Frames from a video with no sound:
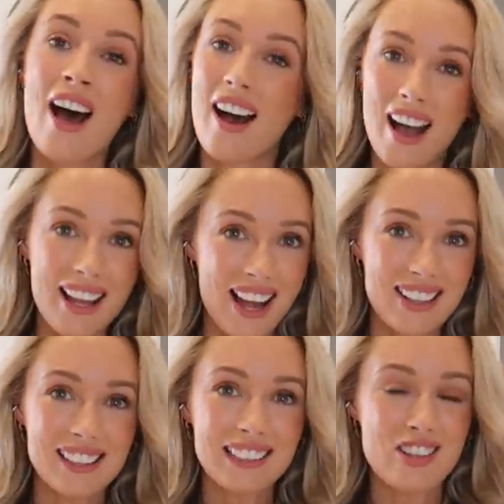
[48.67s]
I had
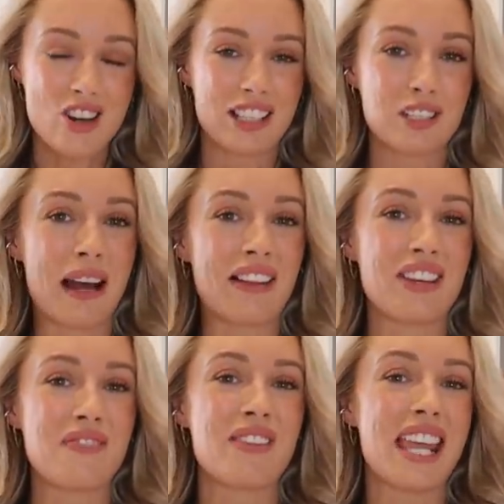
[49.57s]
a little chat about
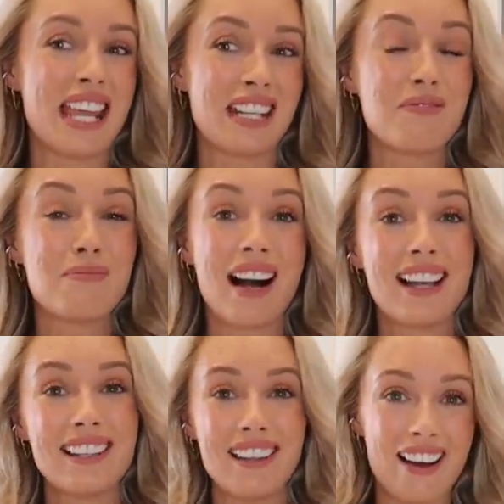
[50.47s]
them in my
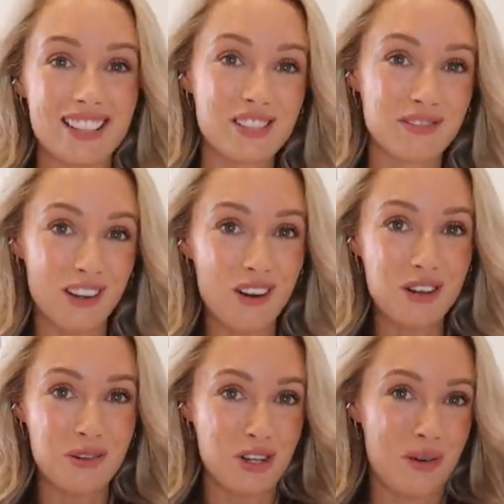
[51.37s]
last
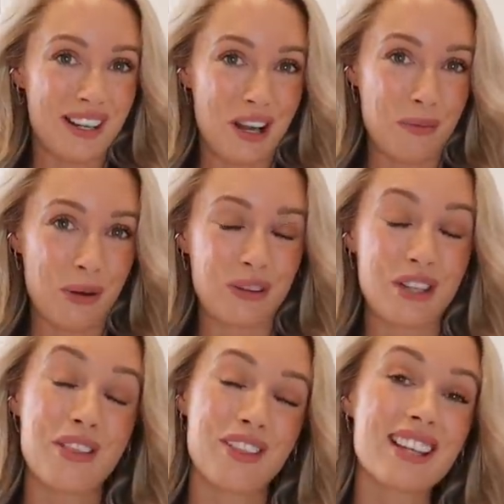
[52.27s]
vlog, which went up
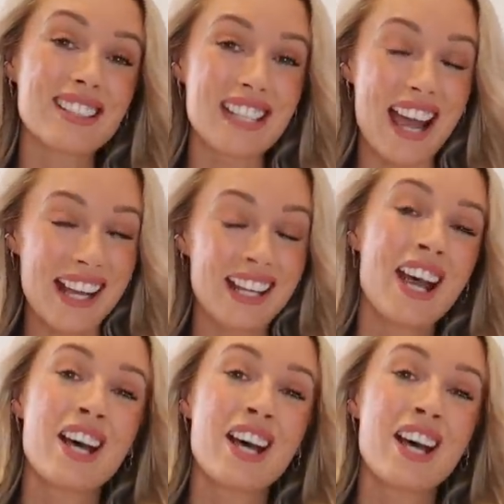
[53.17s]
on Thursday.